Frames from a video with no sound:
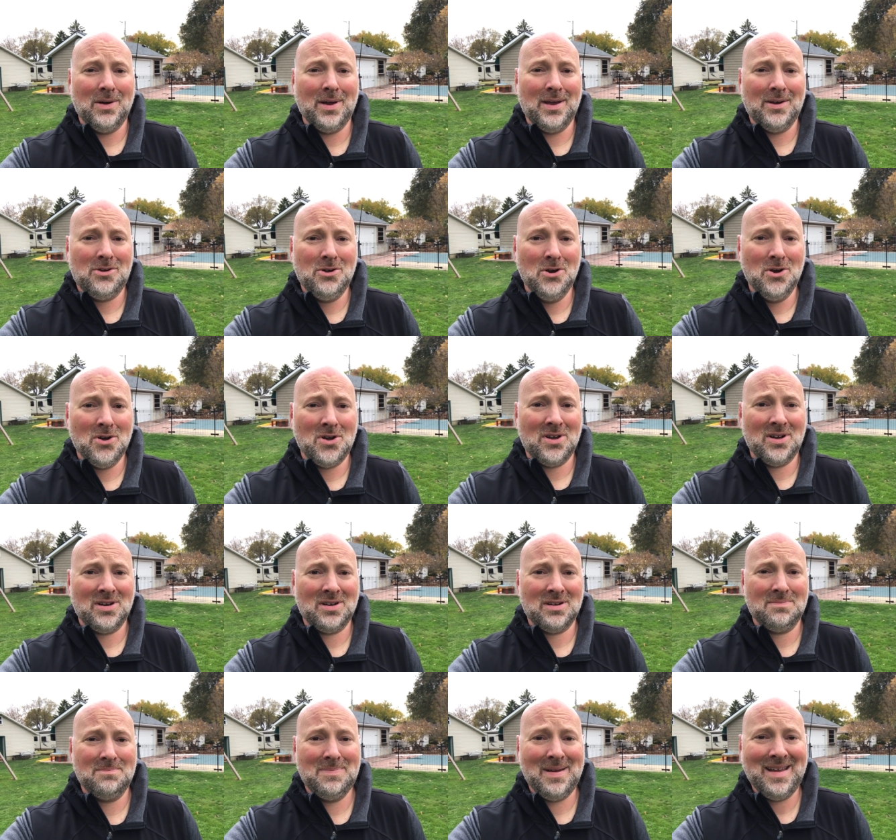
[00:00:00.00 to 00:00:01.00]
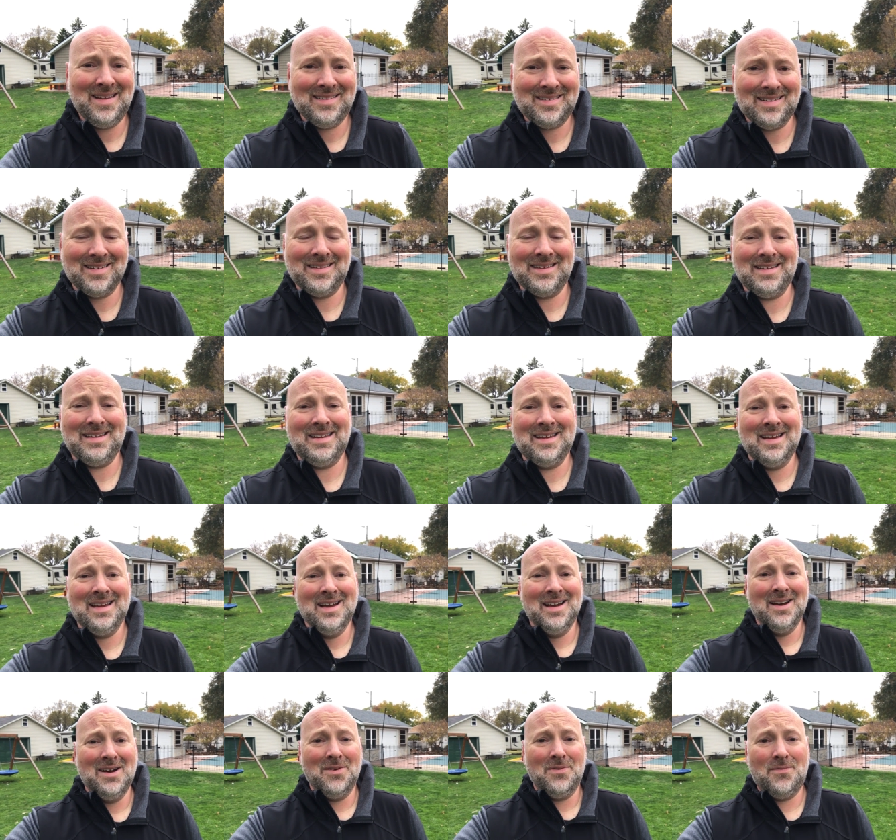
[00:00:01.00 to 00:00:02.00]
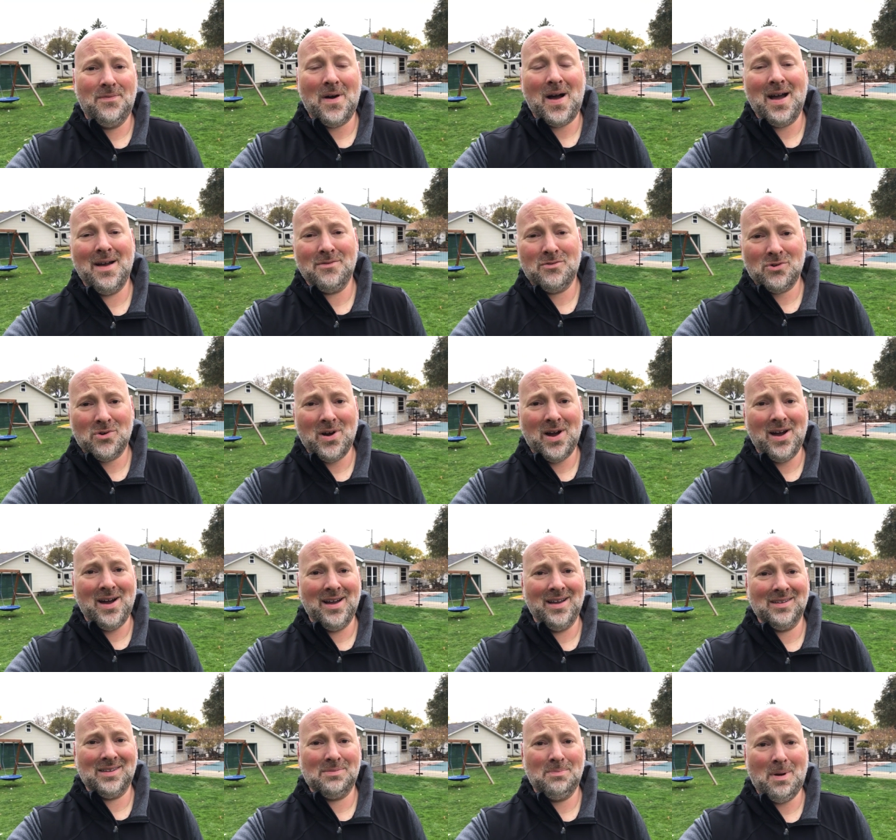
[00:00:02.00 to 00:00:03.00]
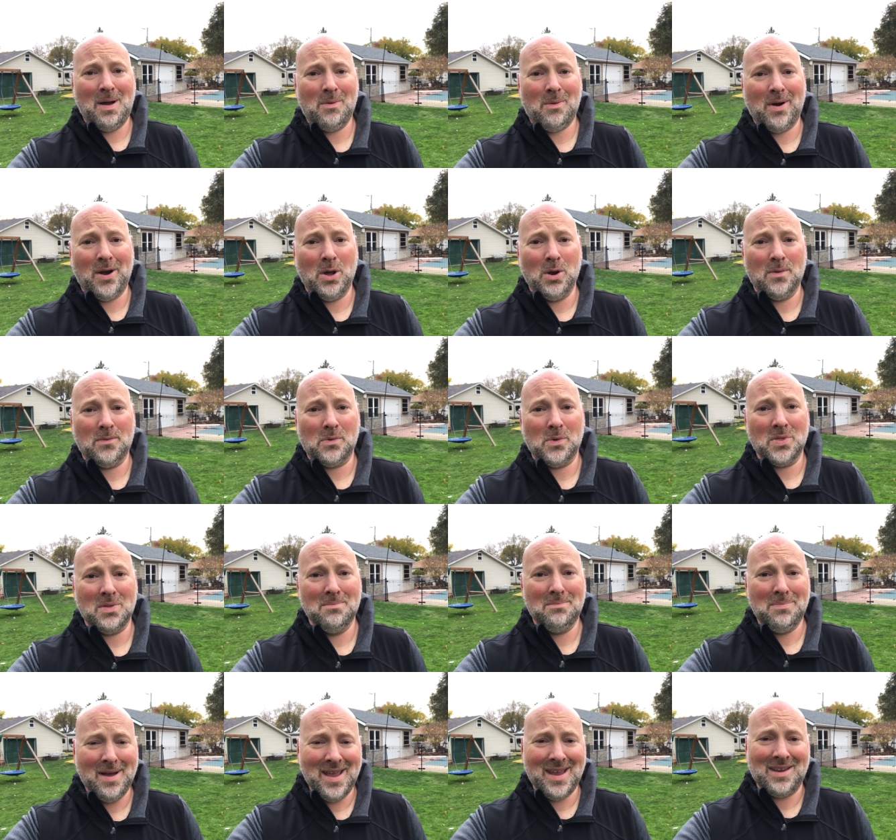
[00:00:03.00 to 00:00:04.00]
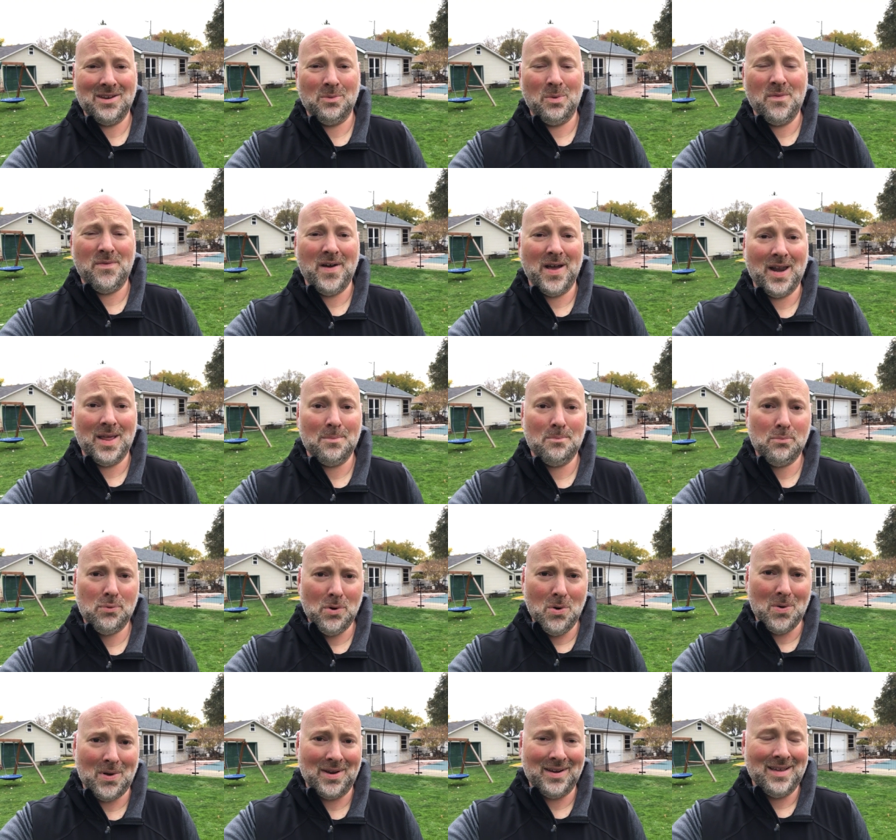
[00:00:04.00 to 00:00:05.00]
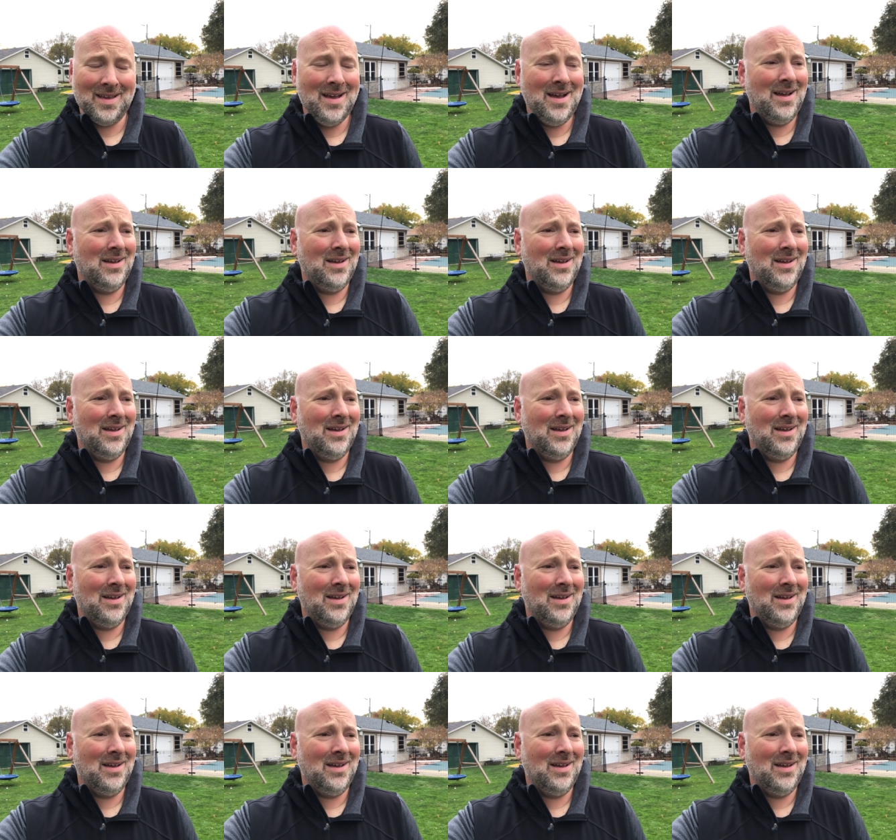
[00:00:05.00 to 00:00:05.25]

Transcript: it took basically 5 tries by running over with a bike until we finally broke it.